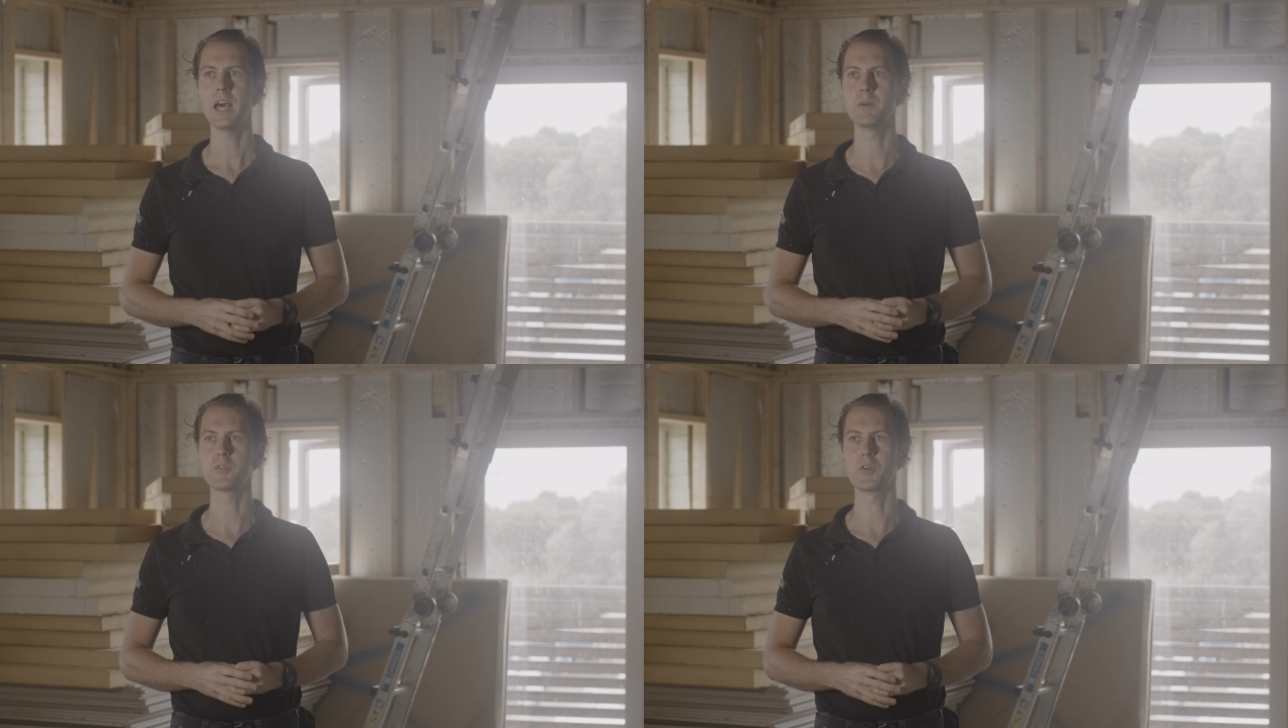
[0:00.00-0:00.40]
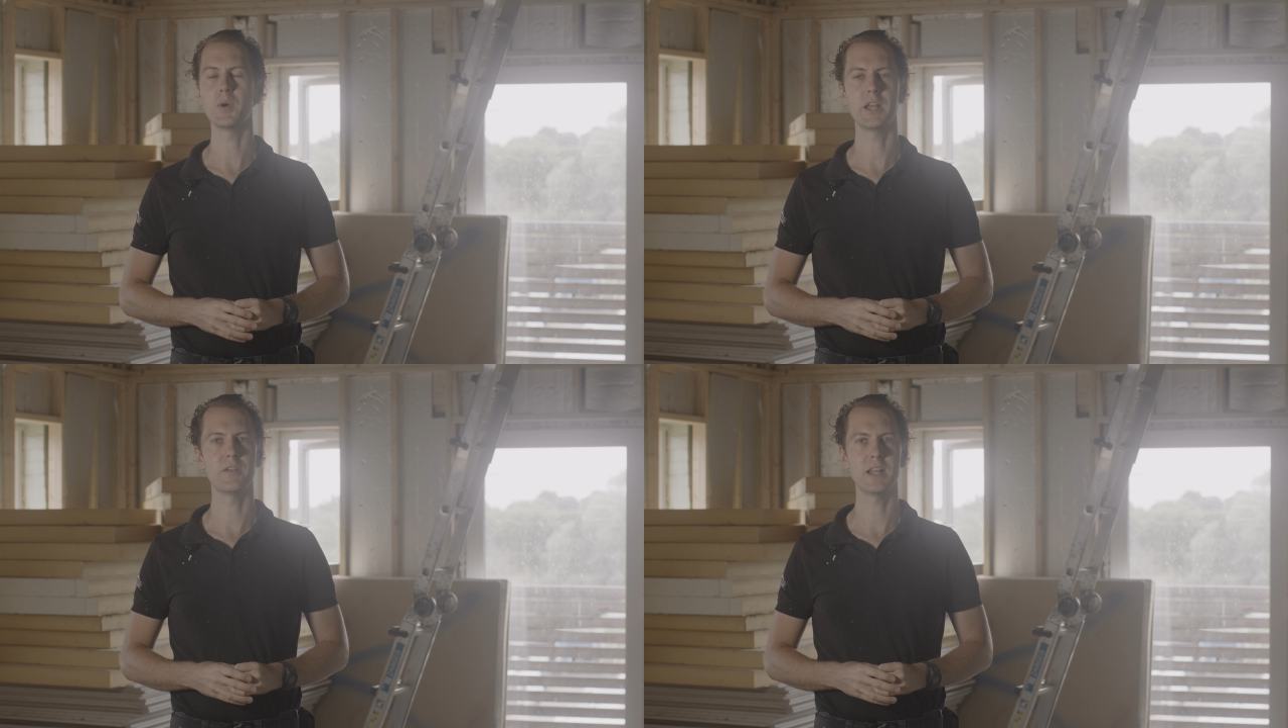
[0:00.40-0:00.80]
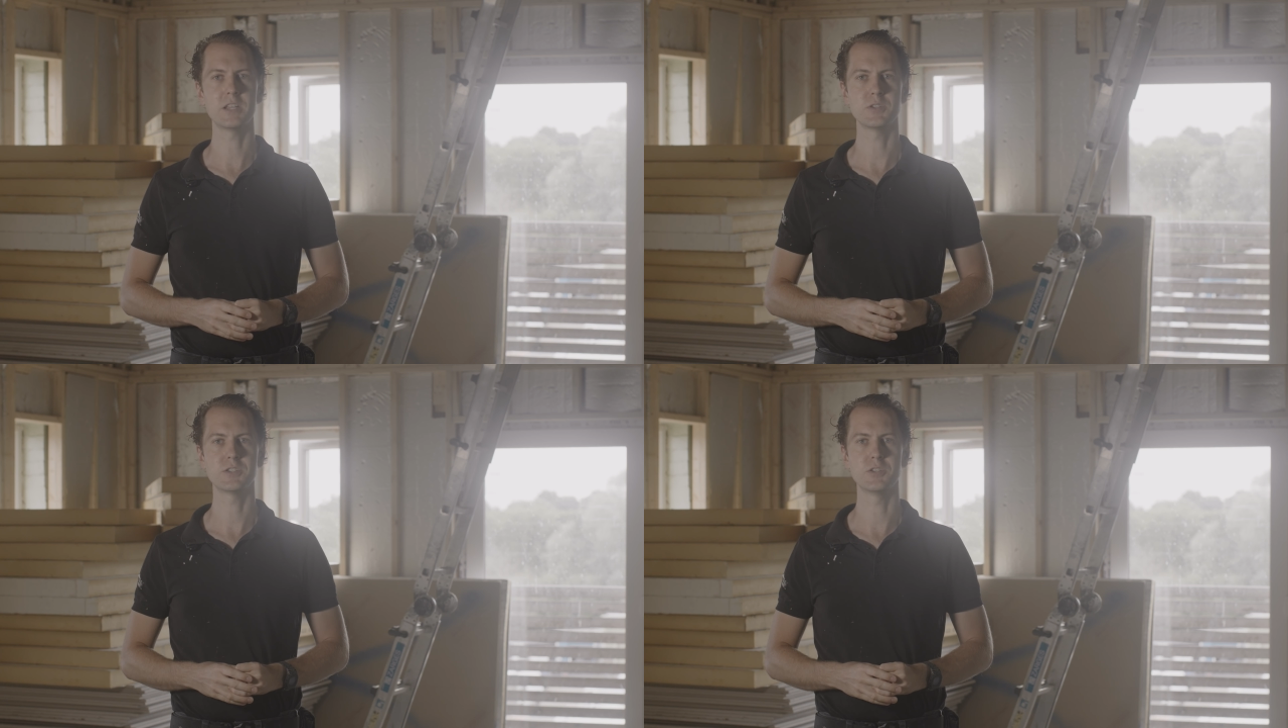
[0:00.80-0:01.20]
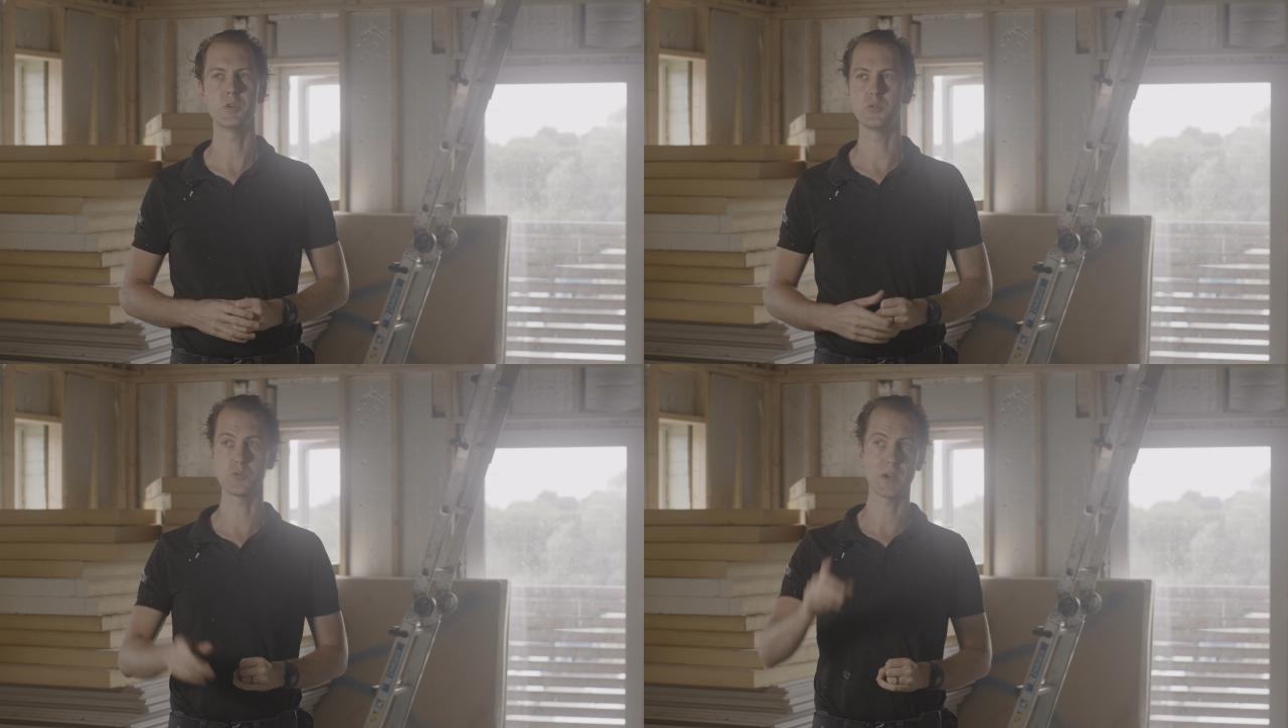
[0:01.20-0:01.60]
And we've got Wayne, our electrician,
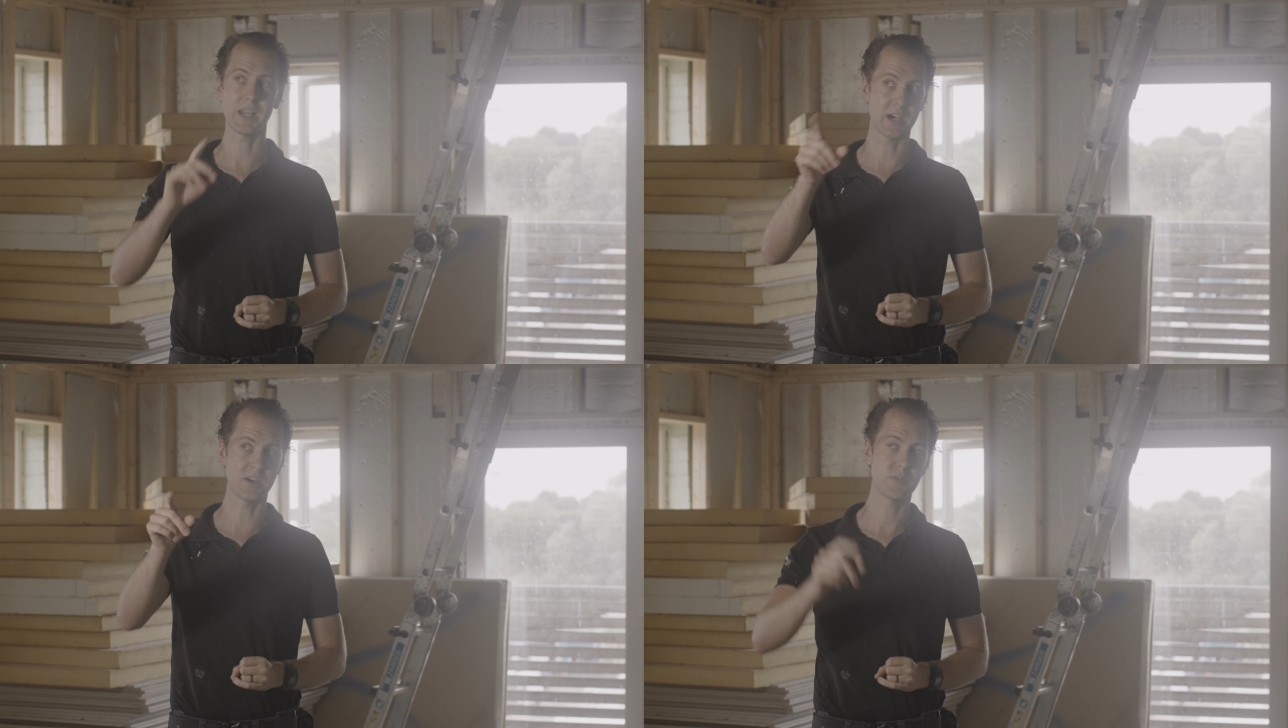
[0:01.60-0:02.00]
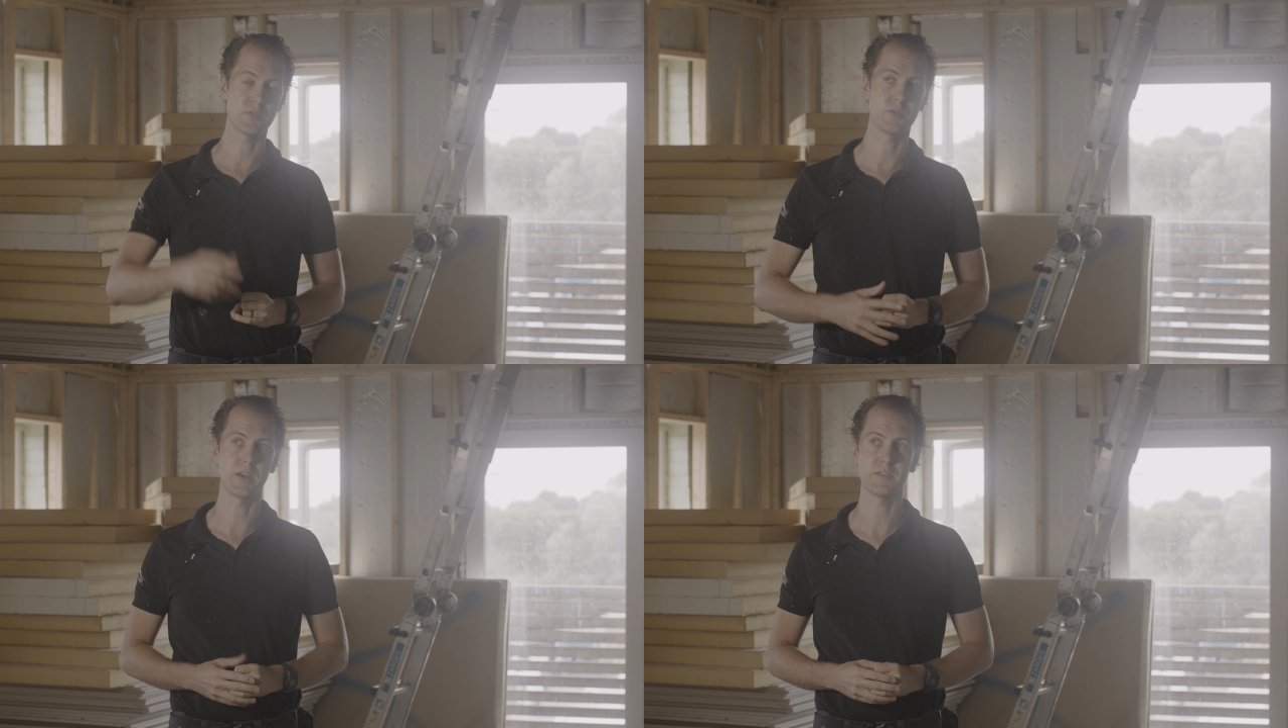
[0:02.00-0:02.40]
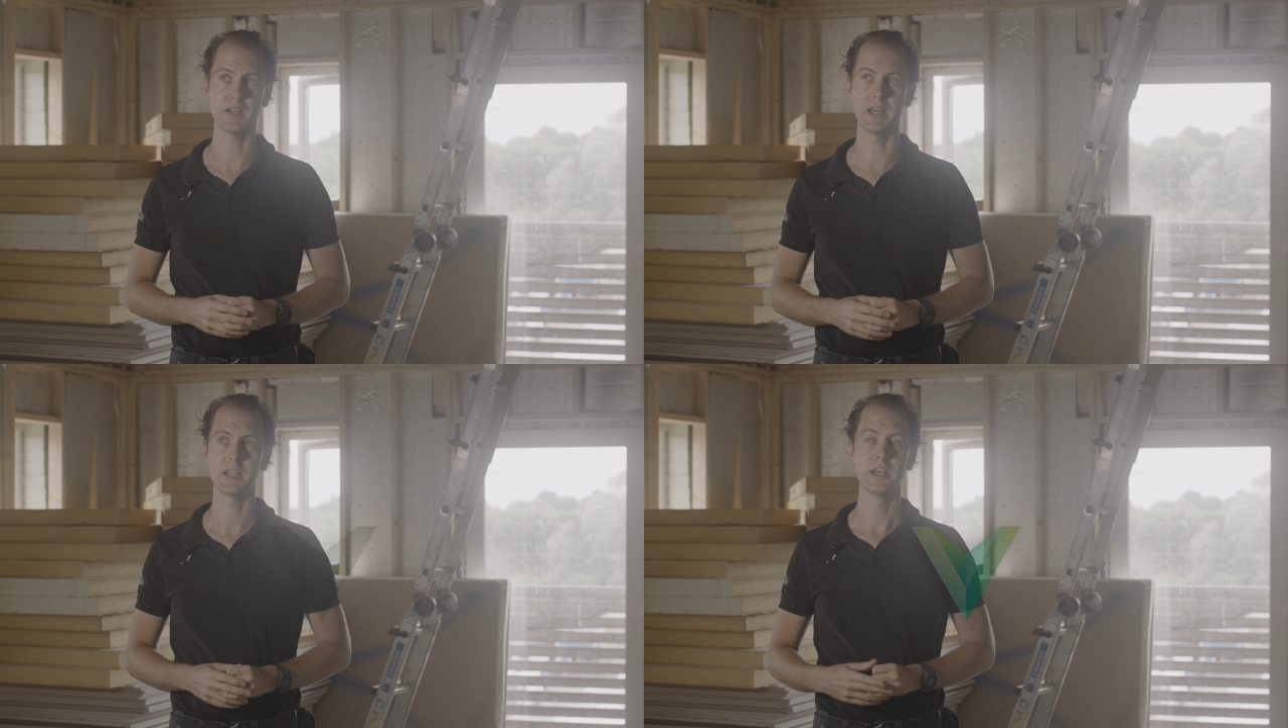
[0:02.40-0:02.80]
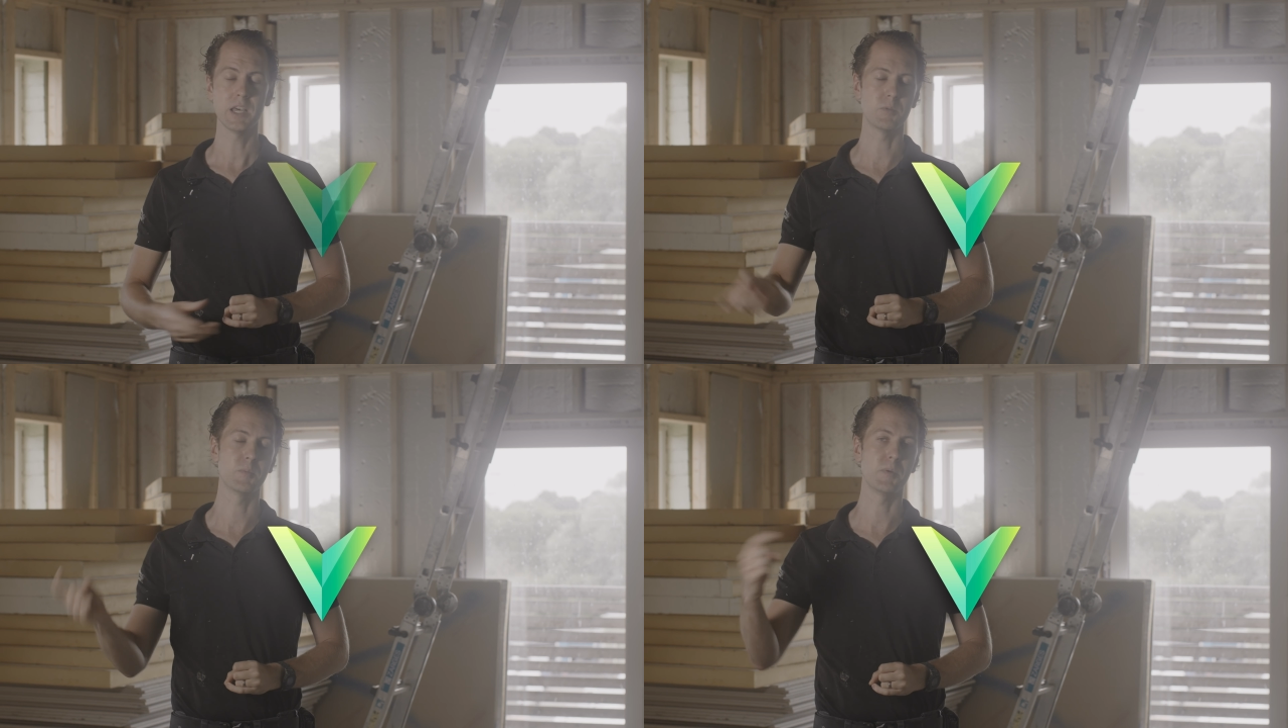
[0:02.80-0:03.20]
who's already halfway through that flat,
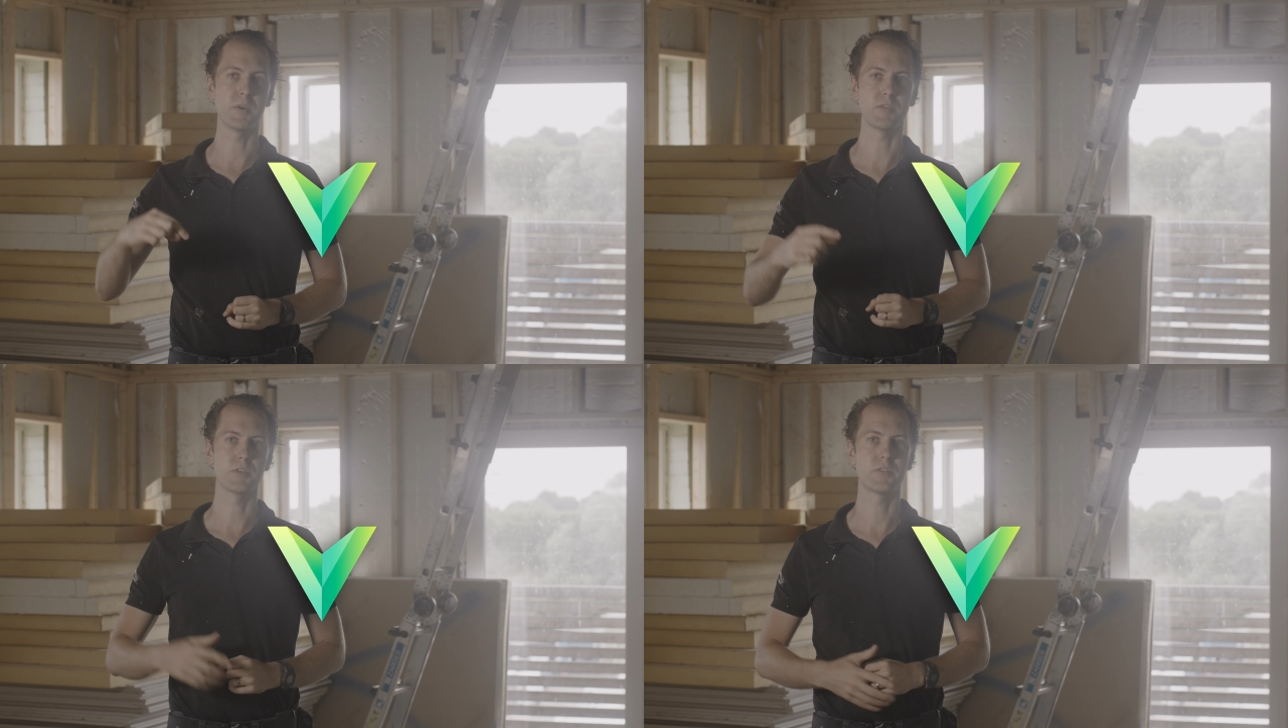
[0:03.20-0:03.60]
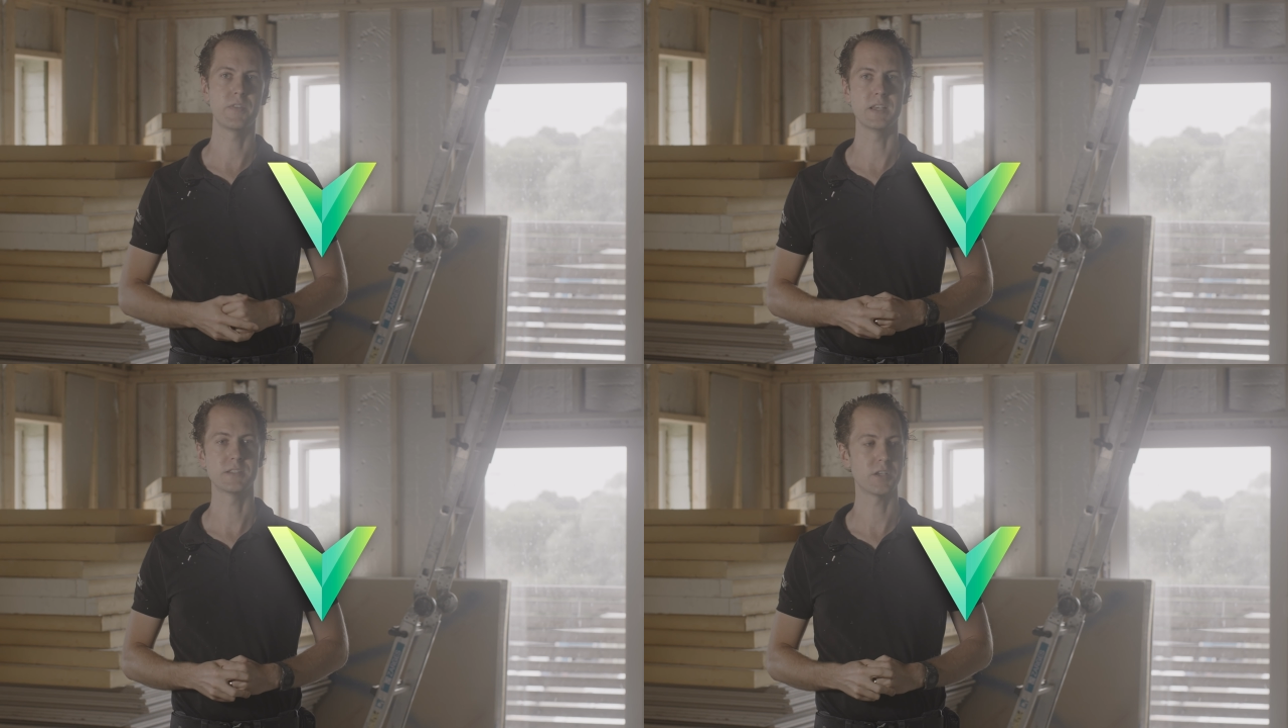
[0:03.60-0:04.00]
and we'll be moving on to this.